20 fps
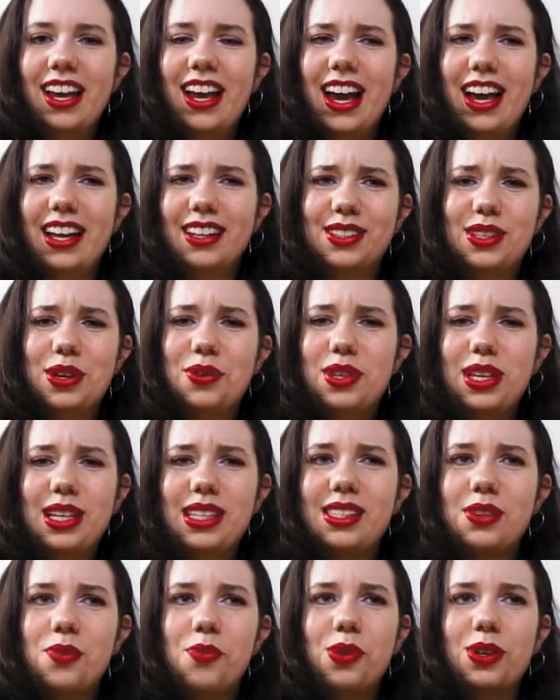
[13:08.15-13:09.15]
And so
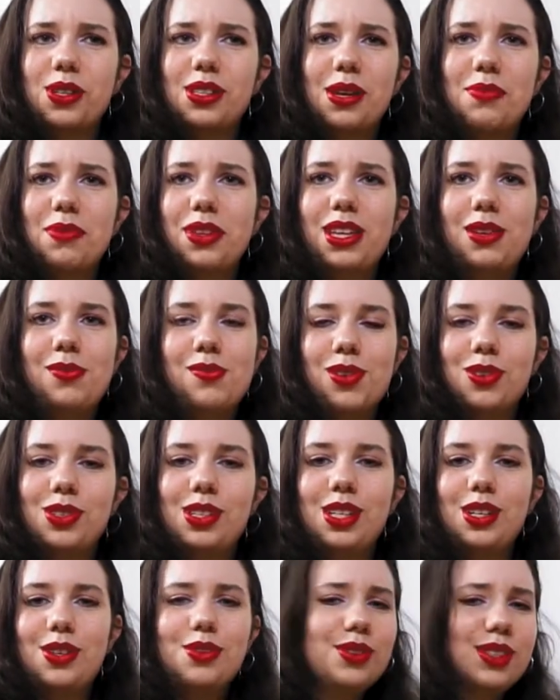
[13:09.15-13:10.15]
these were some of the most
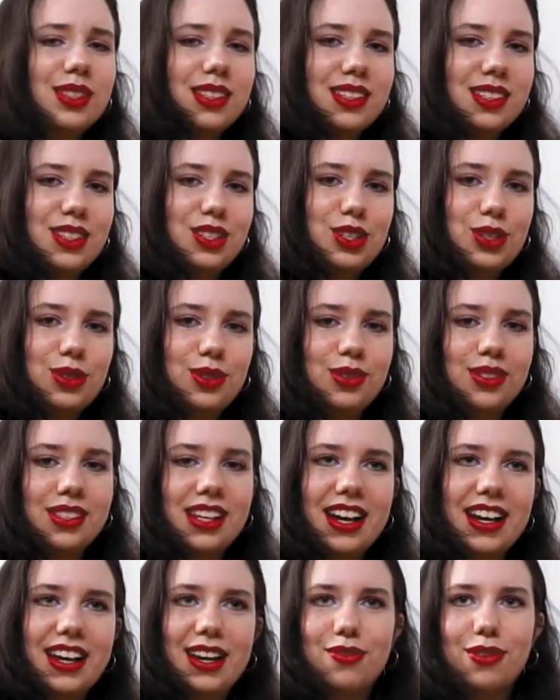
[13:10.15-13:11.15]
useless shoes
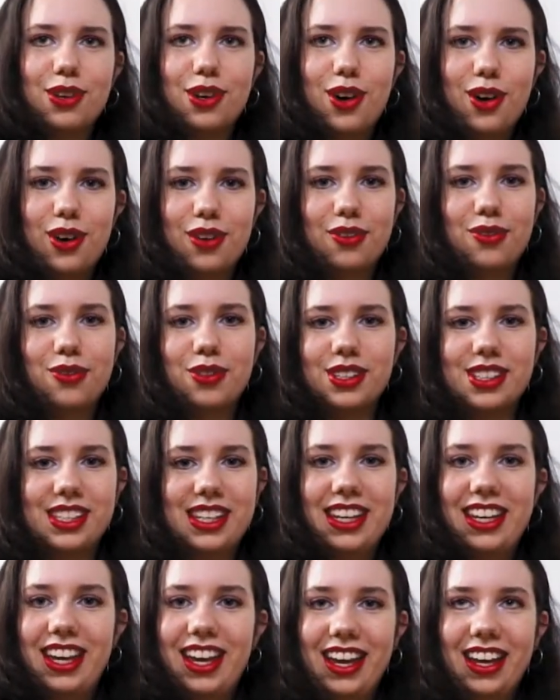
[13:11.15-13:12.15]
I ever got for
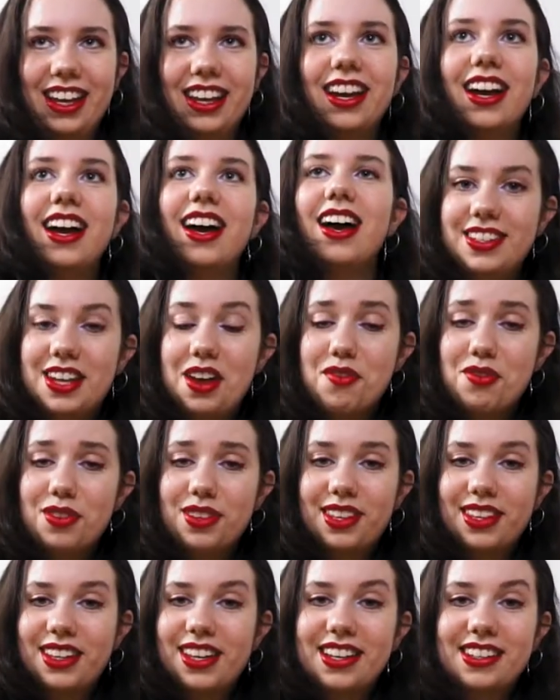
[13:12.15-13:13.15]
skiing.
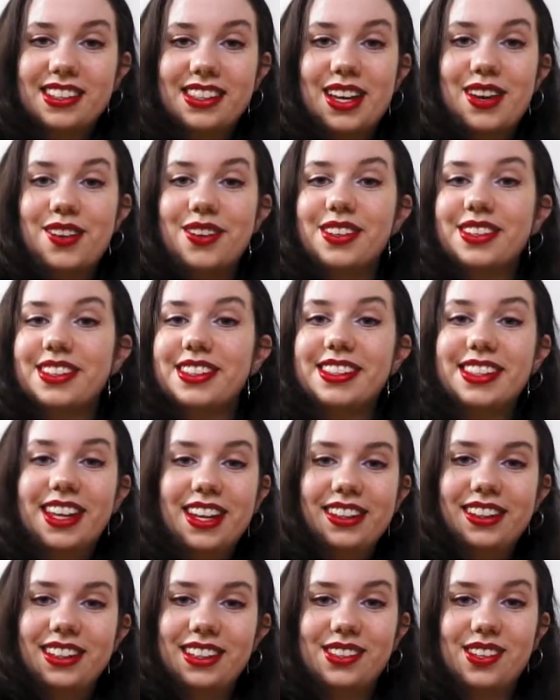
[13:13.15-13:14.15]
Nevertheless, they are
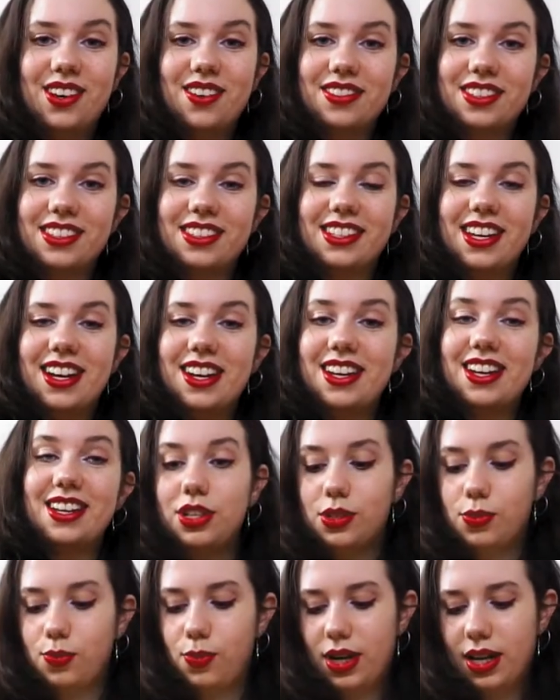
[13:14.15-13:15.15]
insanely soft inside, which
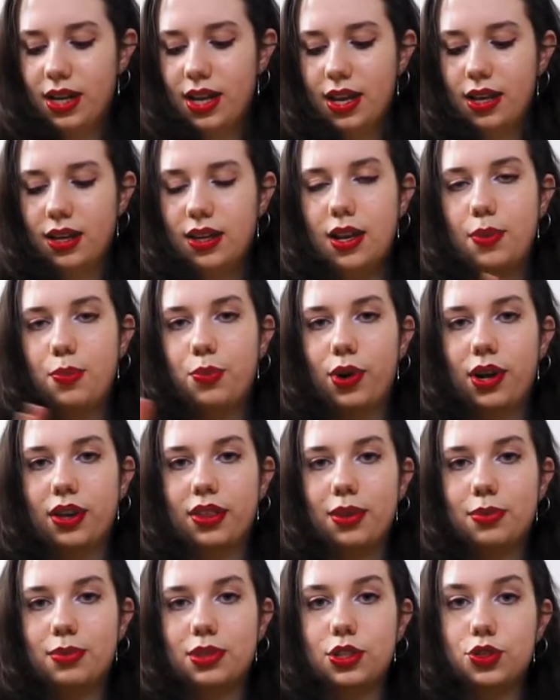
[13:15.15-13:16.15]
is why I ended up wearing
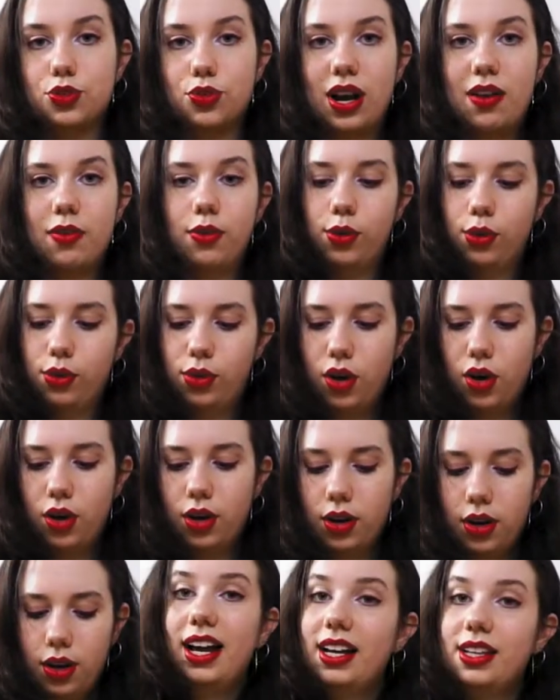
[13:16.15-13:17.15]
them to travel a lot.
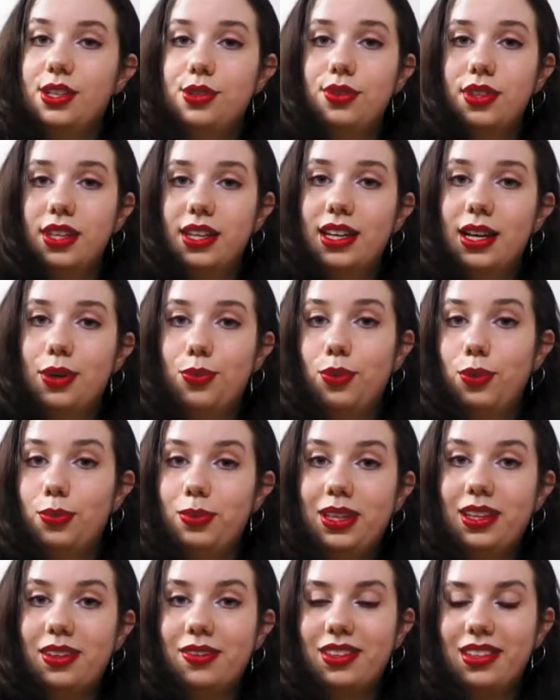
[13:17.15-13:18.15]
I do think I will be
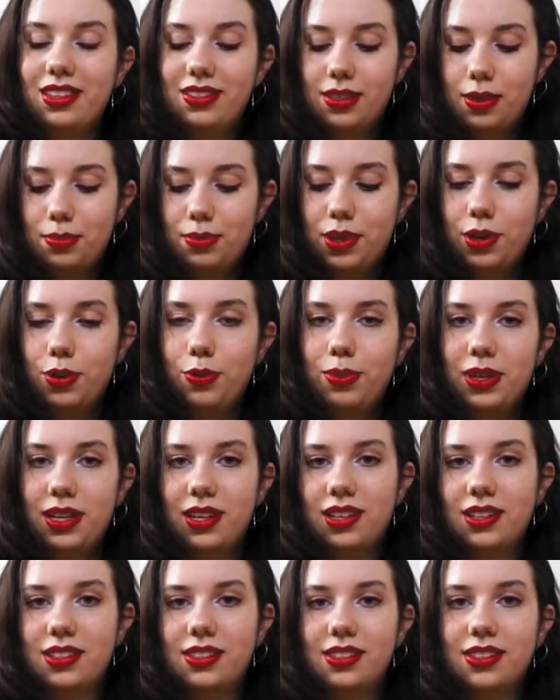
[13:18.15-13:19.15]
giving these up though
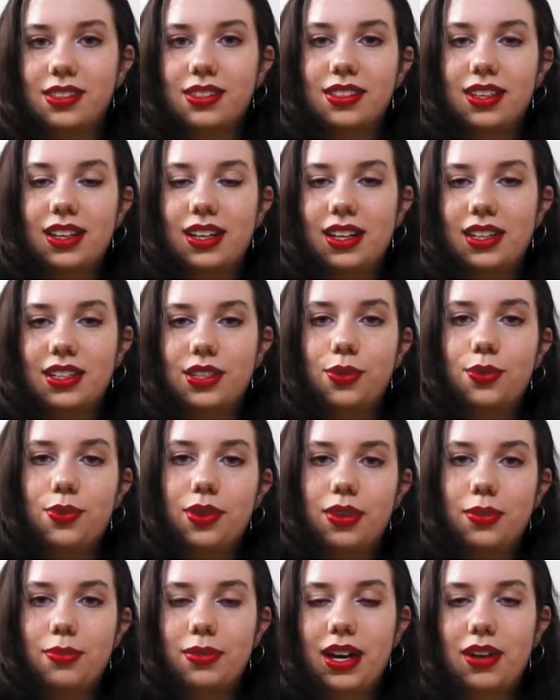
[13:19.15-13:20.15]
because I don't wear
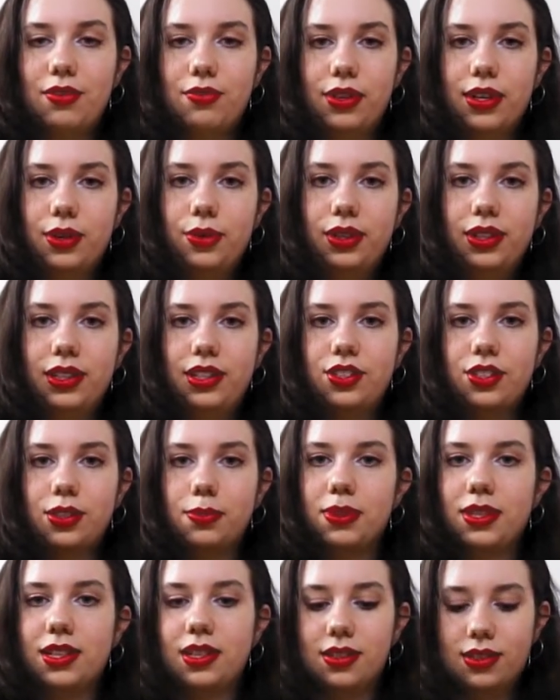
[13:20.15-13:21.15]
them that frequently, just
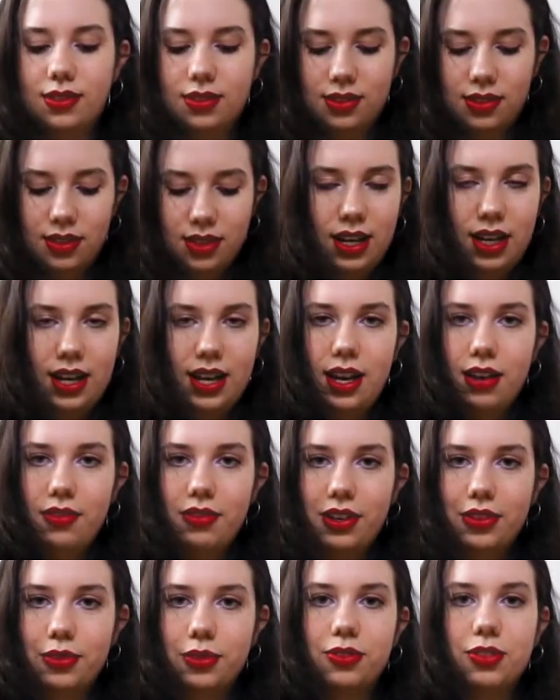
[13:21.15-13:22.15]
because I have
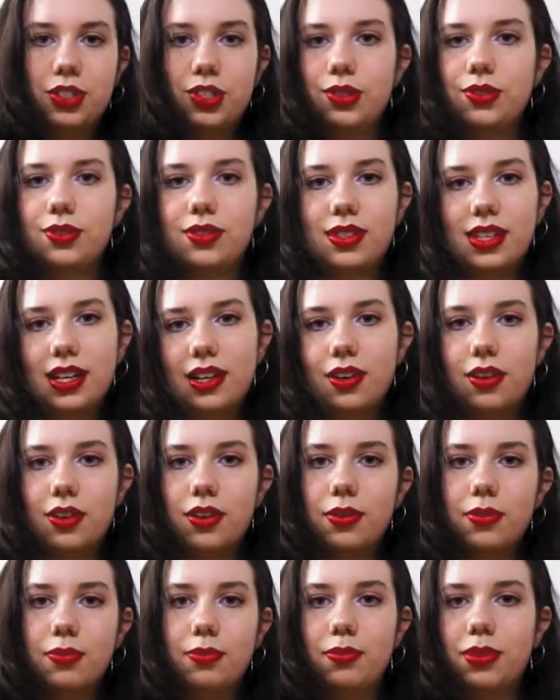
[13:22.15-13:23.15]
other shoes that
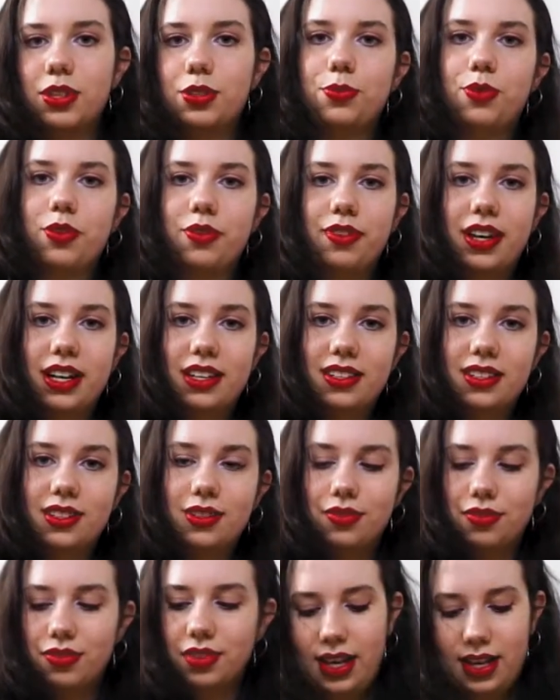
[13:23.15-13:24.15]
are much more
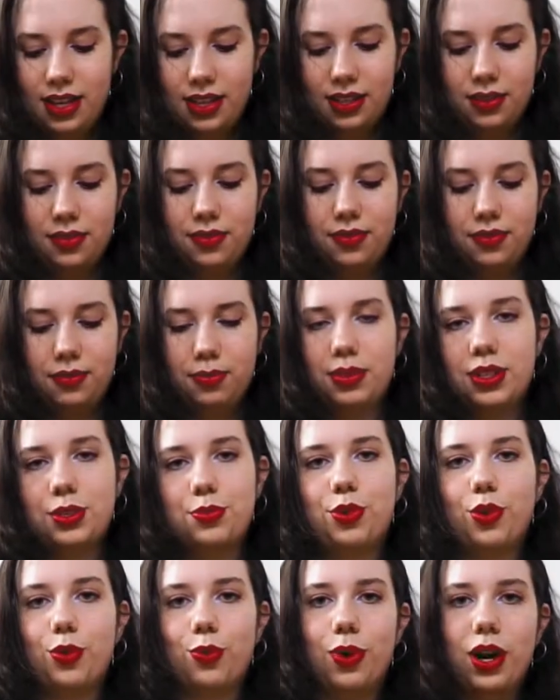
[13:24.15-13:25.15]
effective and much
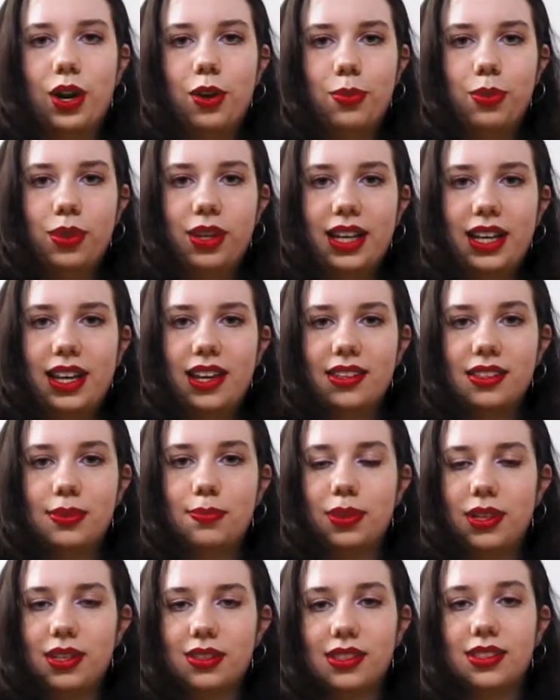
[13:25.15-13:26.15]
more wearable, I guess.
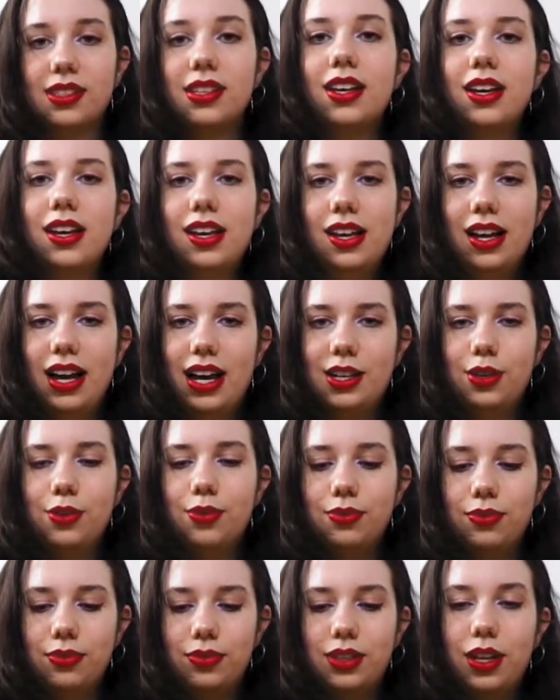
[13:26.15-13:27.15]
Plus, I don't
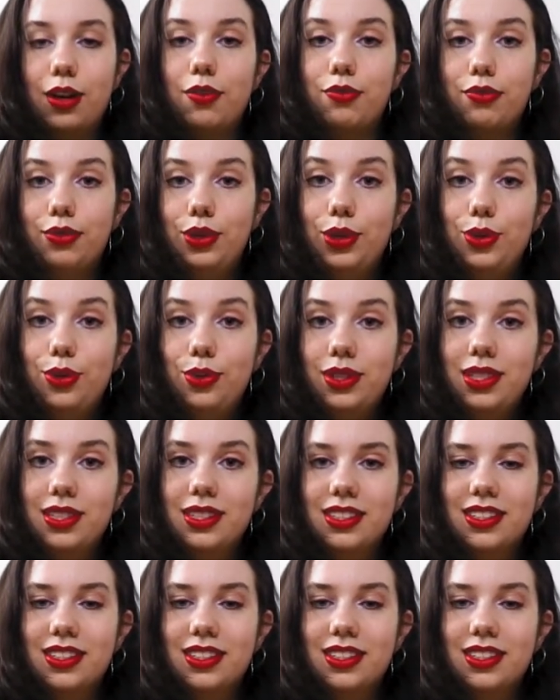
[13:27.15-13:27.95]
love nude.